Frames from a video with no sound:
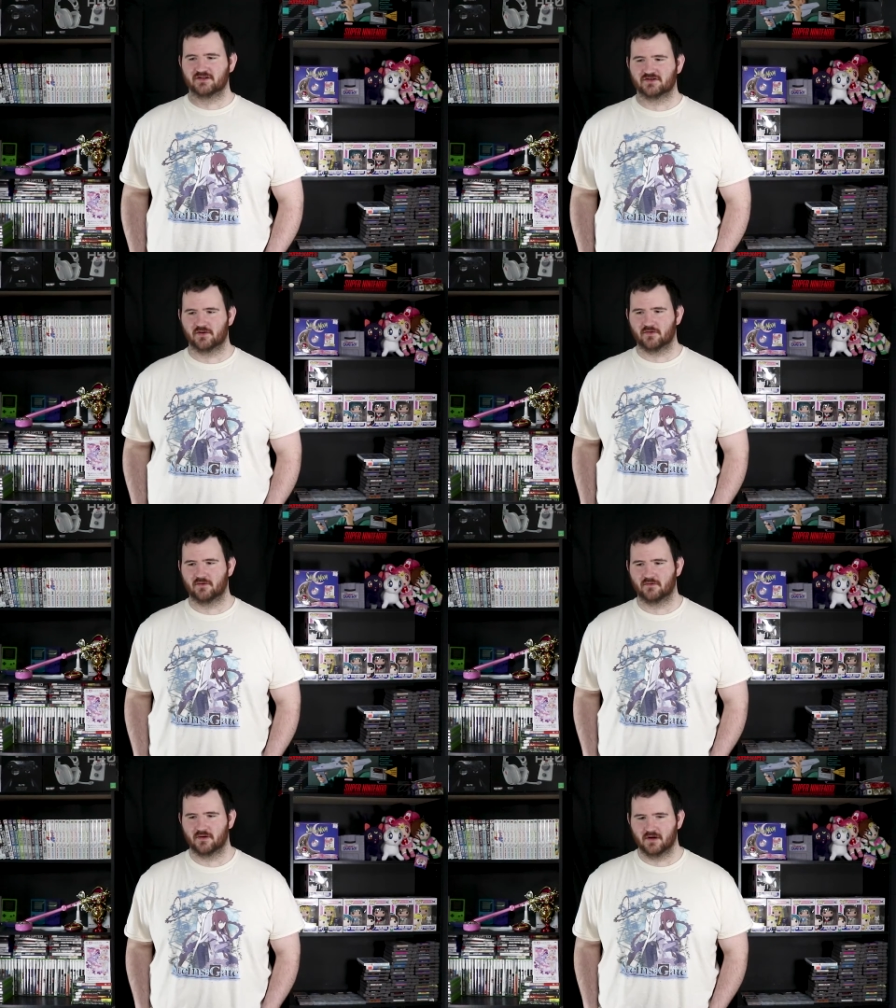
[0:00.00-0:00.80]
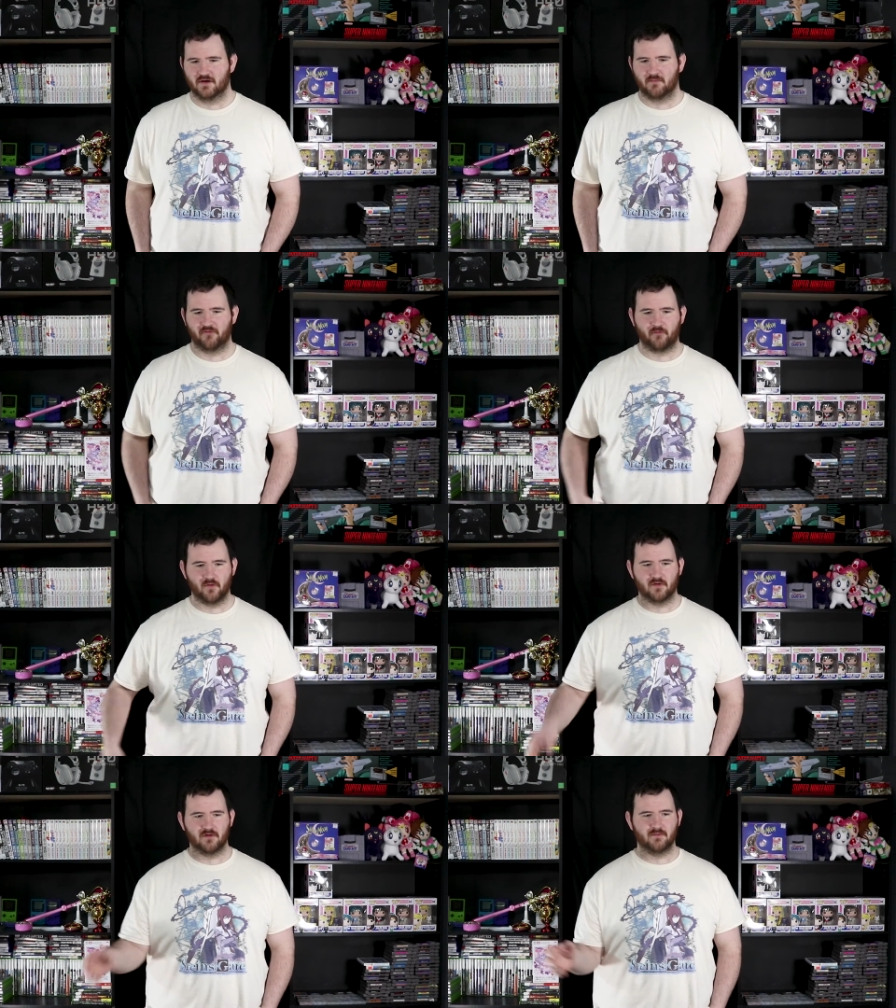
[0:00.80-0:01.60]
So
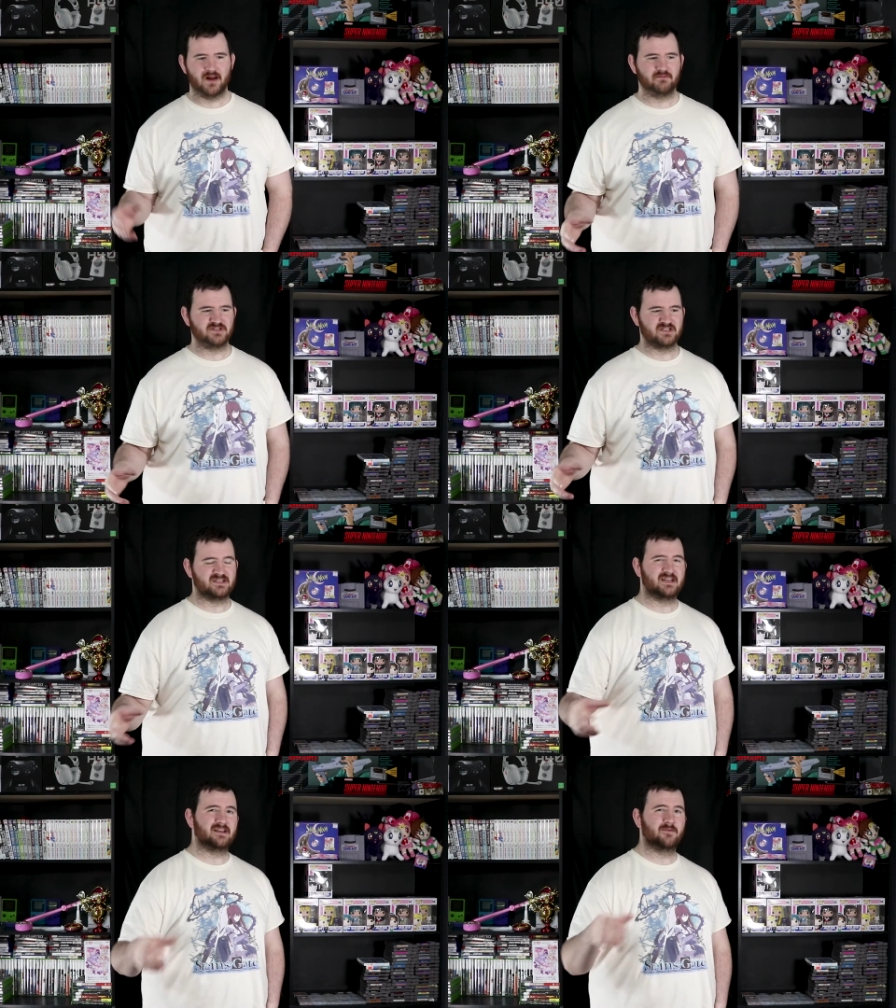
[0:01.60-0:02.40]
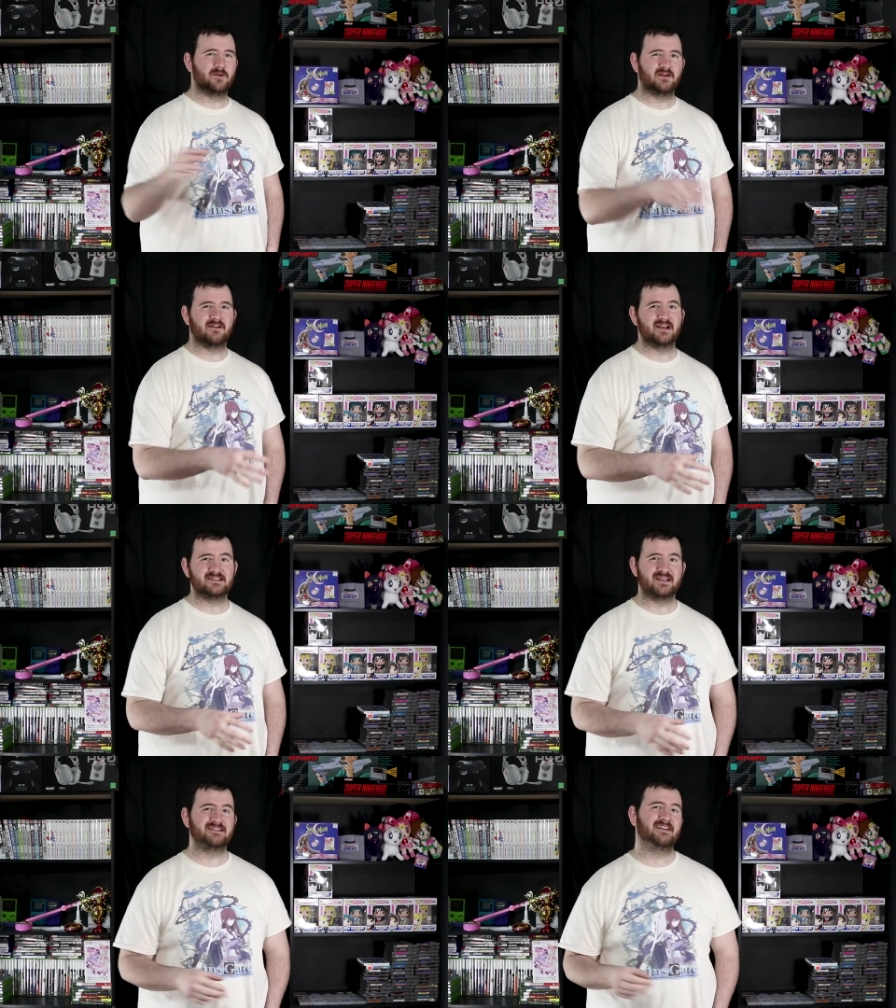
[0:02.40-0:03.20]
before, when I was just taking one
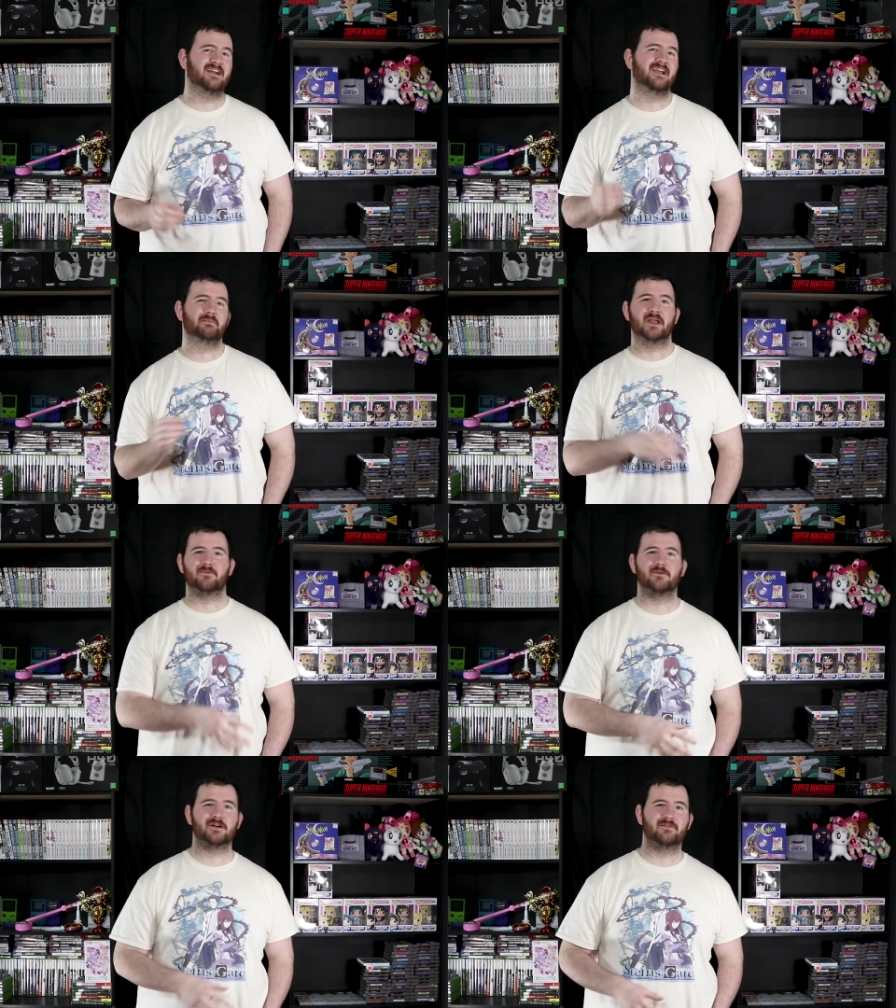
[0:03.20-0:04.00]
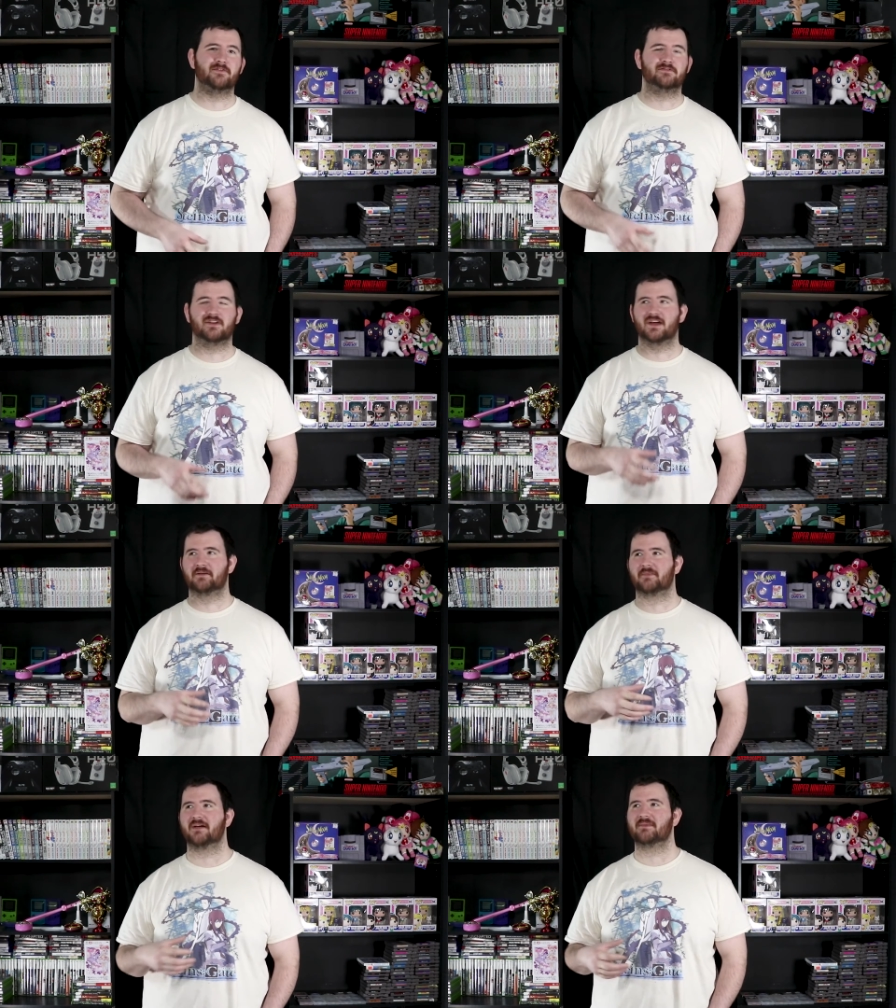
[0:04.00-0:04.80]
class at a time and working full
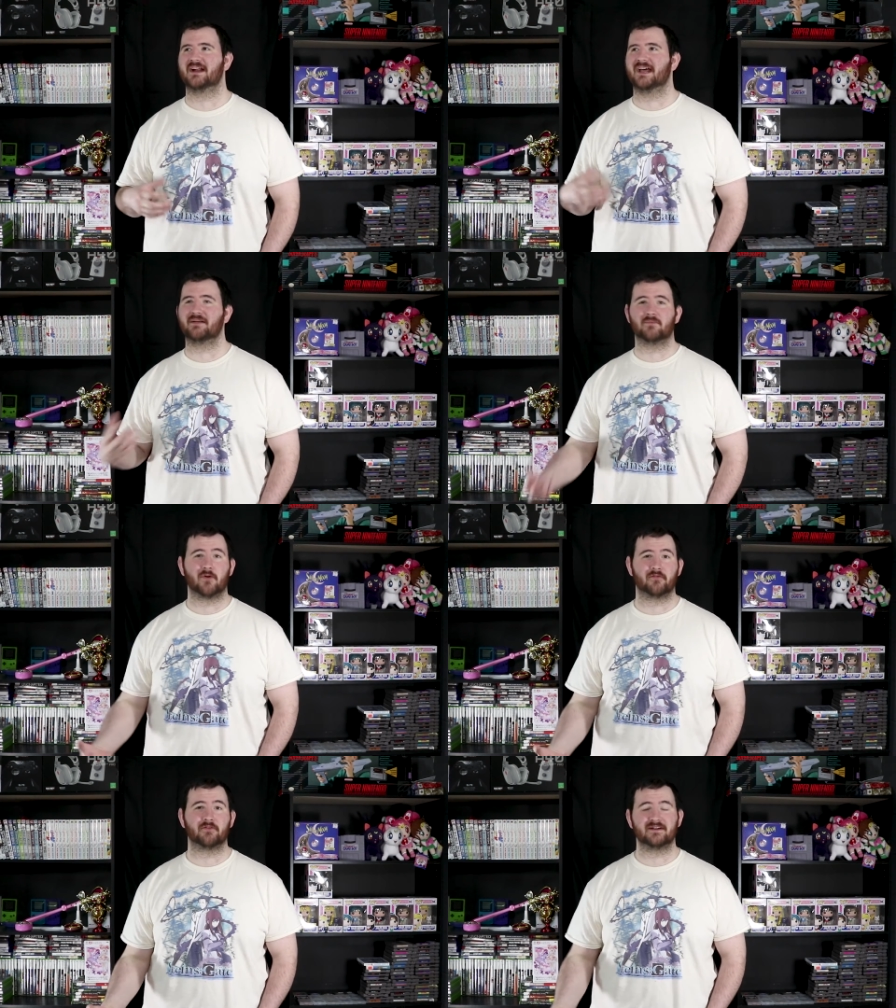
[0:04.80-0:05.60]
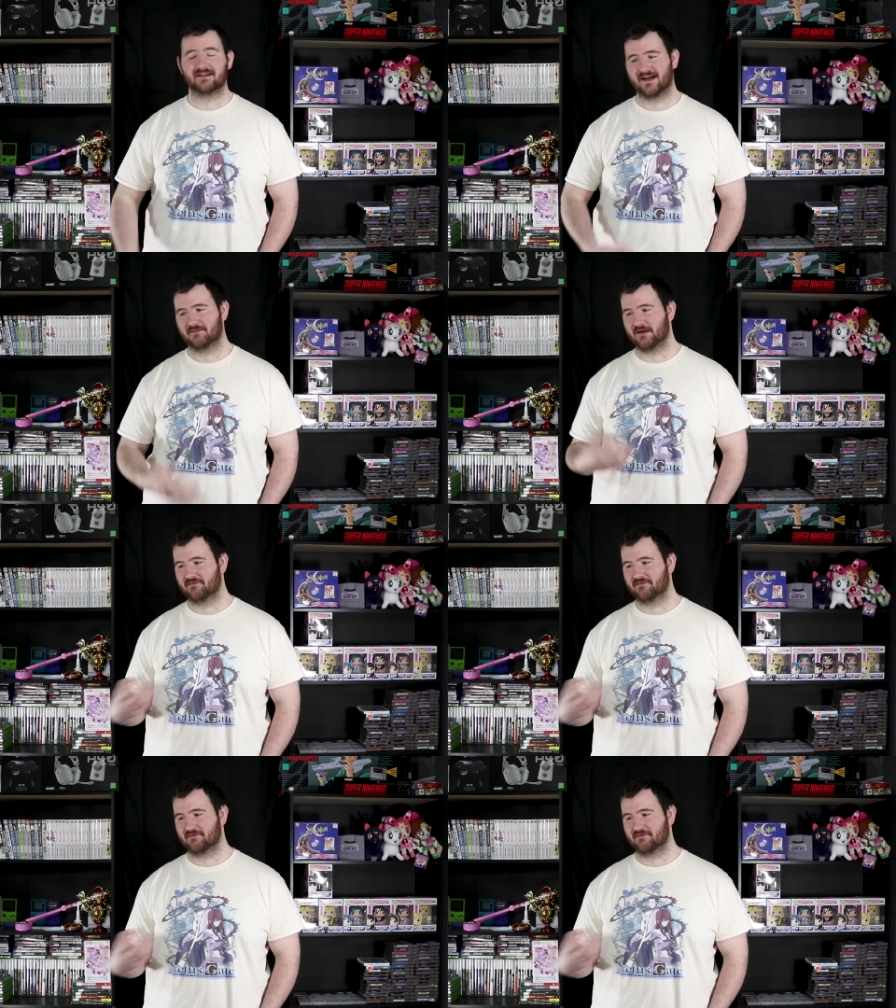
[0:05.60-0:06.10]
time, I mean, I had more free time.